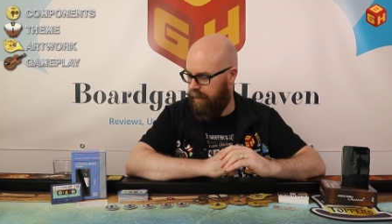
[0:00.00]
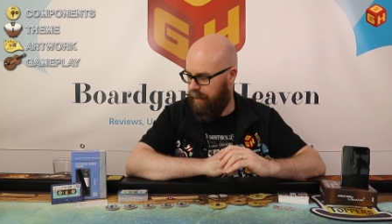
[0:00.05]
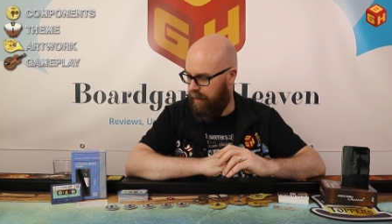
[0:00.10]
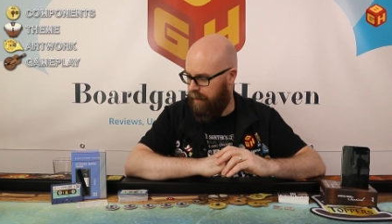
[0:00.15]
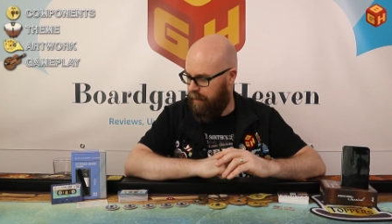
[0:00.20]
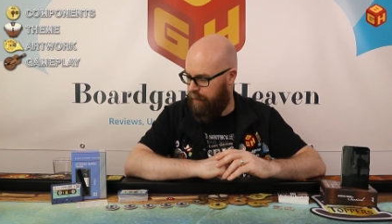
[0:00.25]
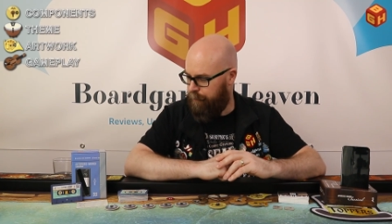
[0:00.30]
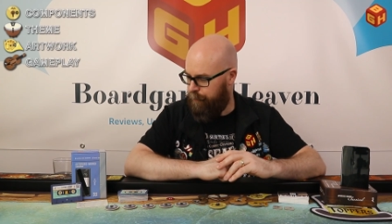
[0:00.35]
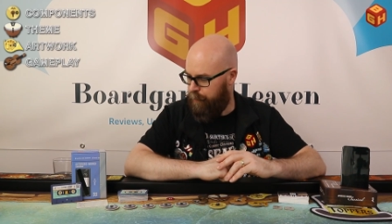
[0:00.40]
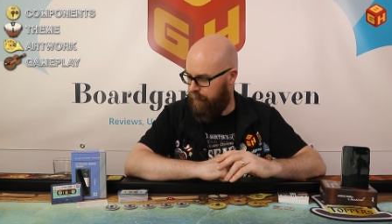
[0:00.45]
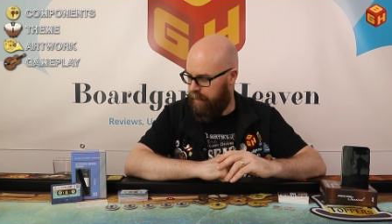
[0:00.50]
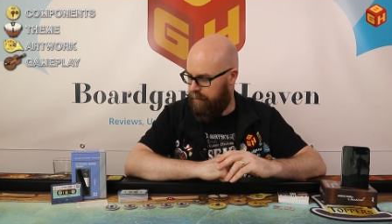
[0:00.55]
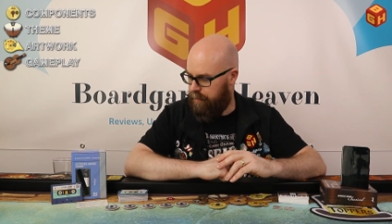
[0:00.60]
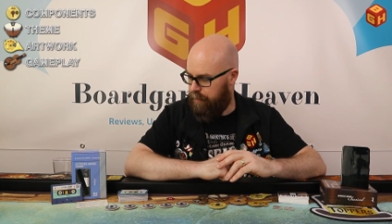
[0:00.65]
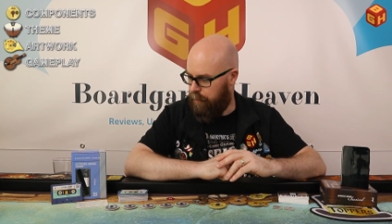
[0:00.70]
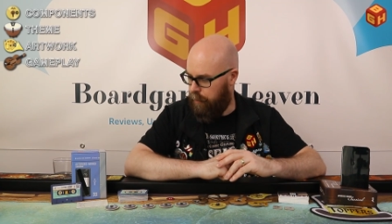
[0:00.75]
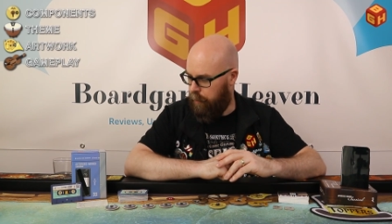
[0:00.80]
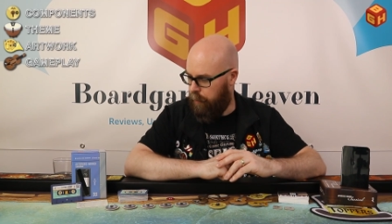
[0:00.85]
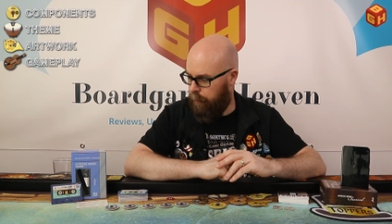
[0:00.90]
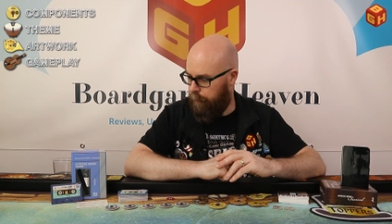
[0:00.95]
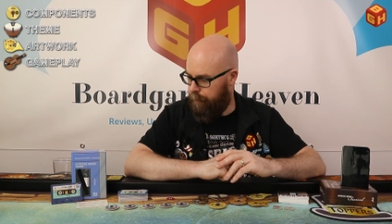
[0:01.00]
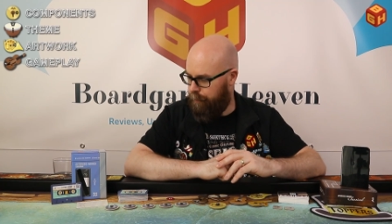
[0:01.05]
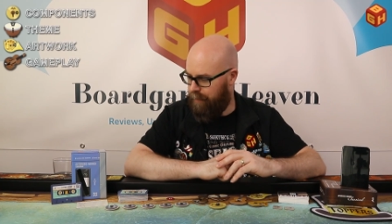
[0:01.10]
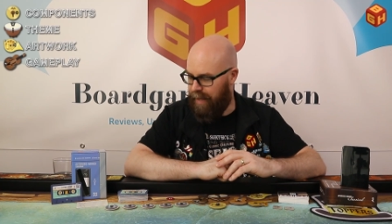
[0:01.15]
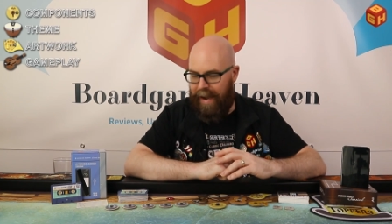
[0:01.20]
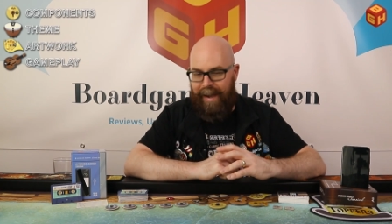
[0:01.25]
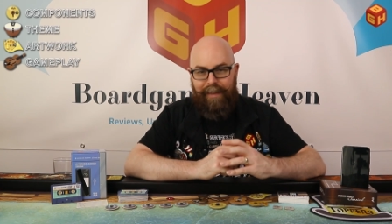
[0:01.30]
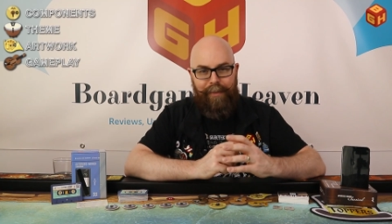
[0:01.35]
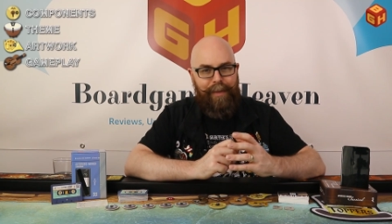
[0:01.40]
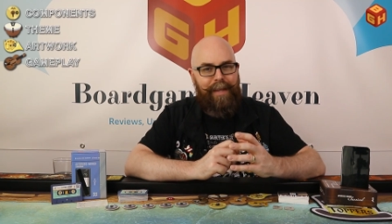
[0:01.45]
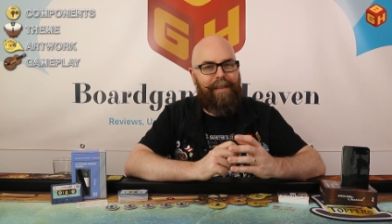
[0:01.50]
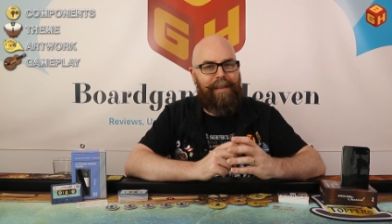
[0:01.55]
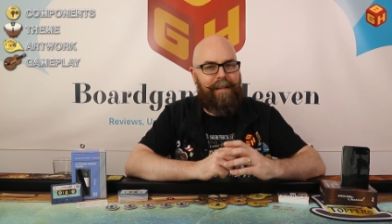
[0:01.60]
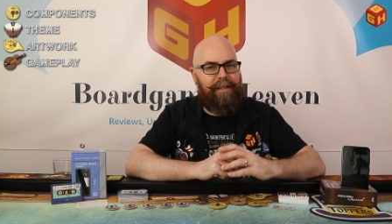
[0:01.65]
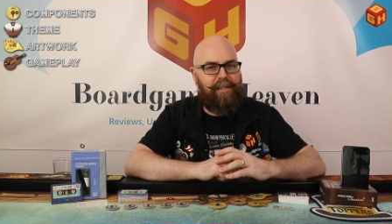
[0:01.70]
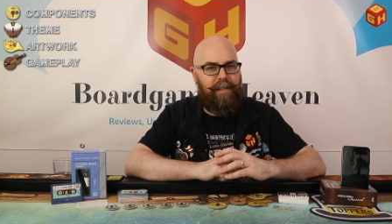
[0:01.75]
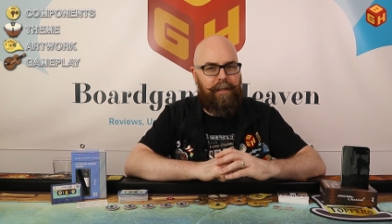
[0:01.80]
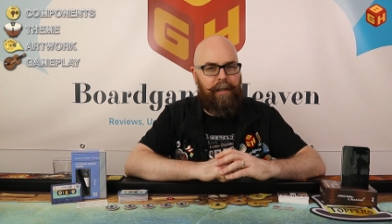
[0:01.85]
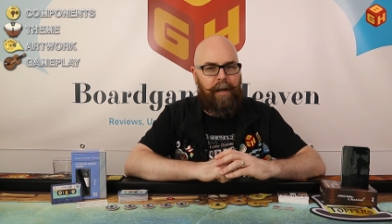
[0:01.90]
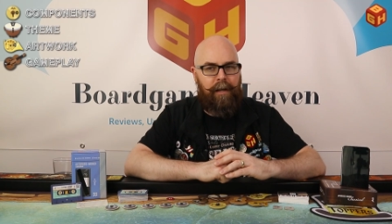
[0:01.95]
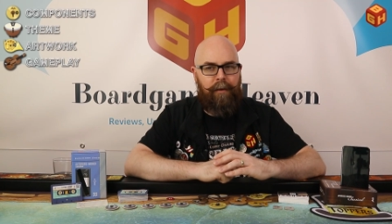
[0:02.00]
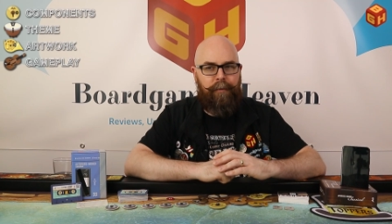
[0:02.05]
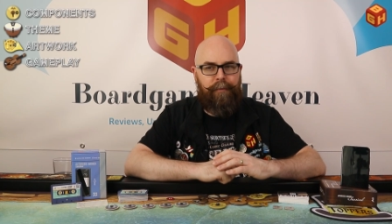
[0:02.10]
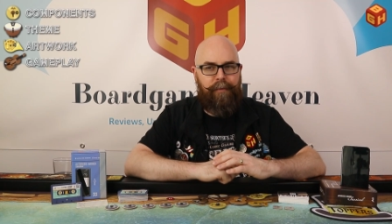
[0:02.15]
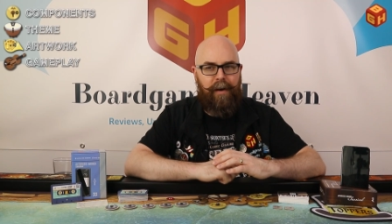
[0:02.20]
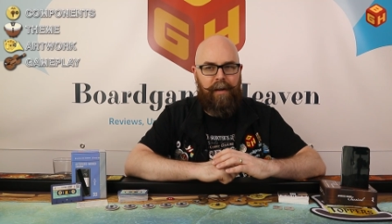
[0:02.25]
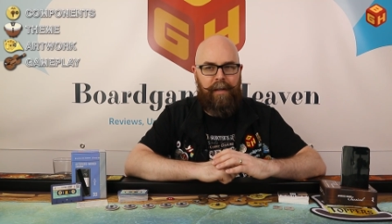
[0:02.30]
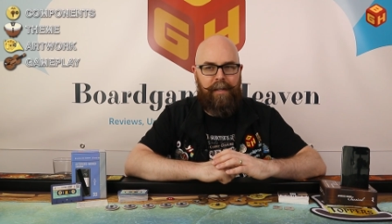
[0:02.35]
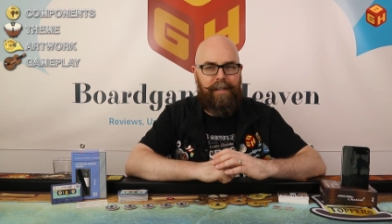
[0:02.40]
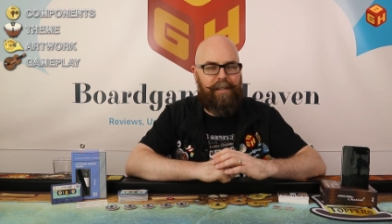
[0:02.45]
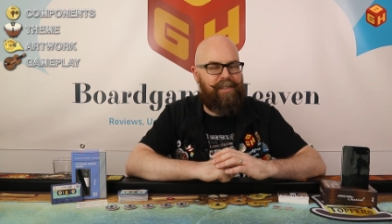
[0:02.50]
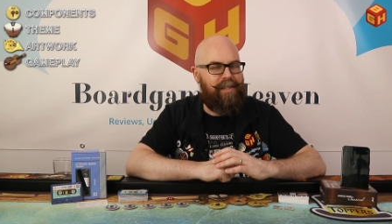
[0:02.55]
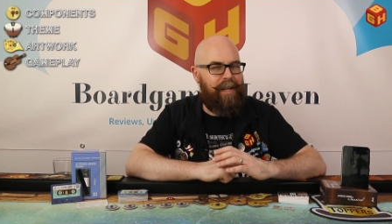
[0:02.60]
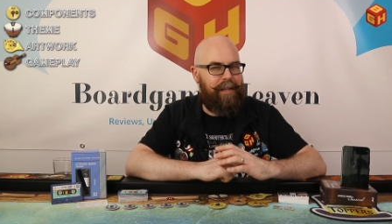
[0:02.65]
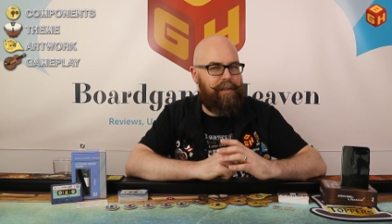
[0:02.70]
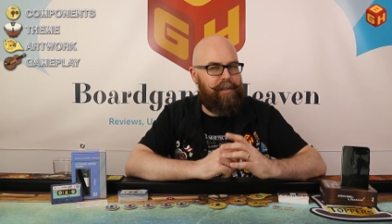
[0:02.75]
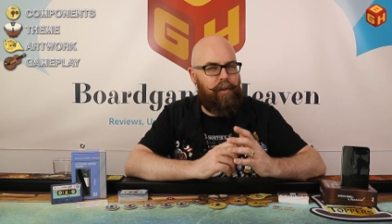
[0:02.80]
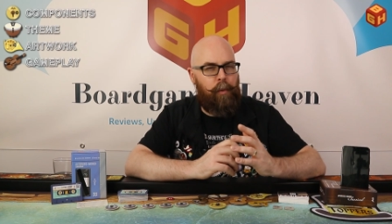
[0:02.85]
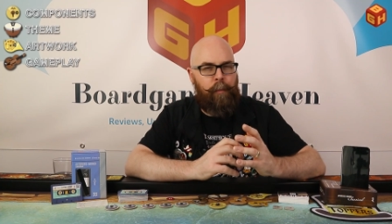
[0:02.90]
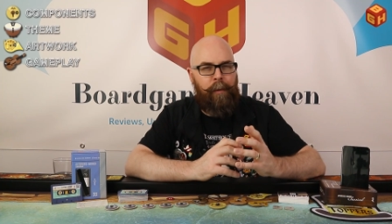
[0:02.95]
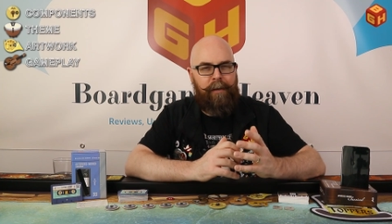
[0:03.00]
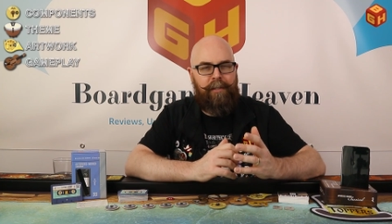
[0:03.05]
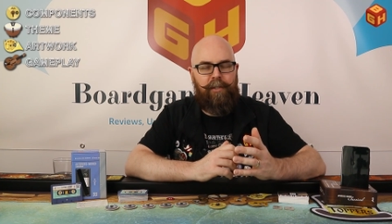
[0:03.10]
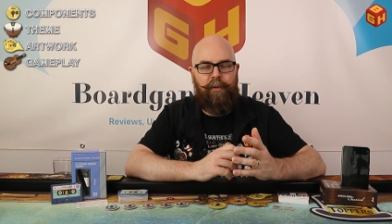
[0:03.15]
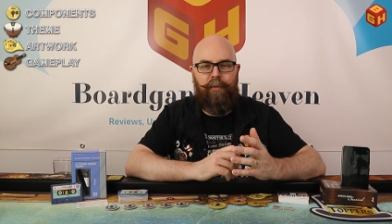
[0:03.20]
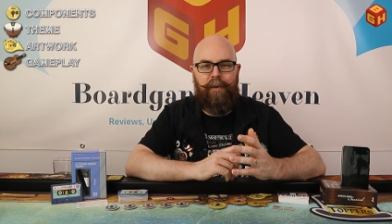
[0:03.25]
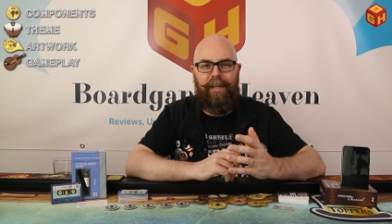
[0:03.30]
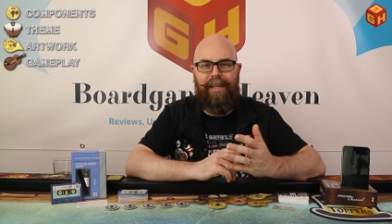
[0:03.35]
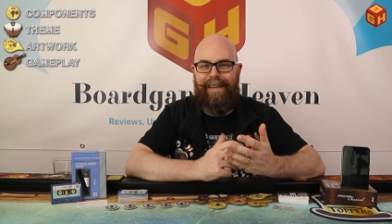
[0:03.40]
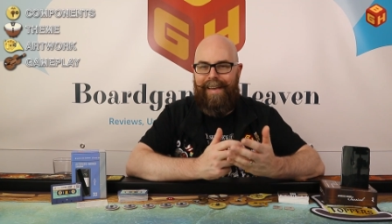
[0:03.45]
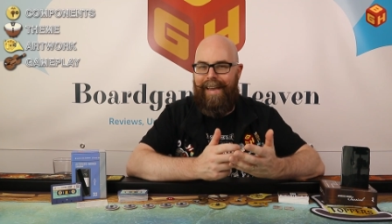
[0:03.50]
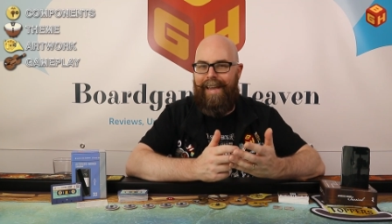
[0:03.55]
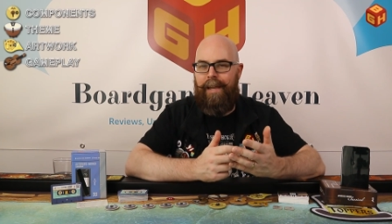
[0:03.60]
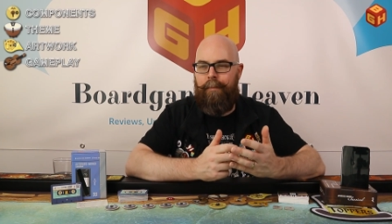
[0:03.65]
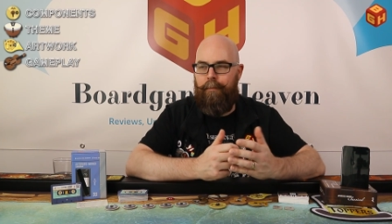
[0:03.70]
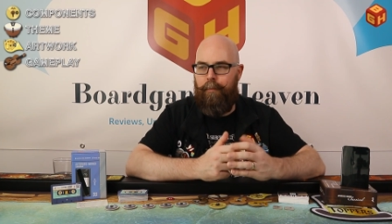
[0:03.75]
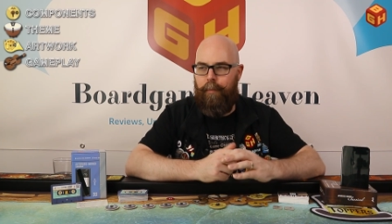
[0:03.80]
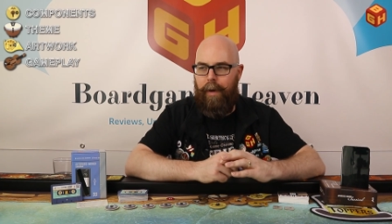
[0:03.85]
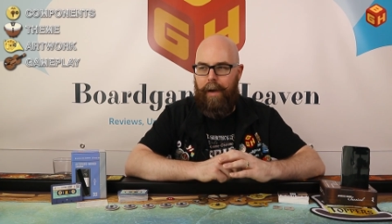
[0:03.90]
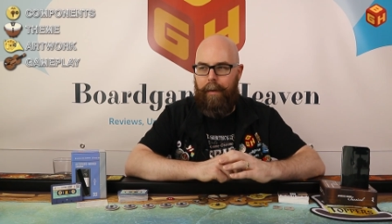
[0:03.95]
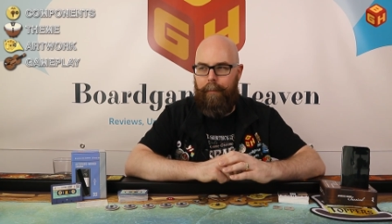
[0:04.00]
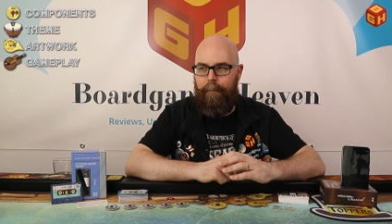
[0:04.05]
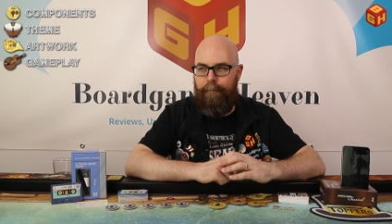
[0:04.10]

So I think that's a lot of fun, and it's not so much of a game,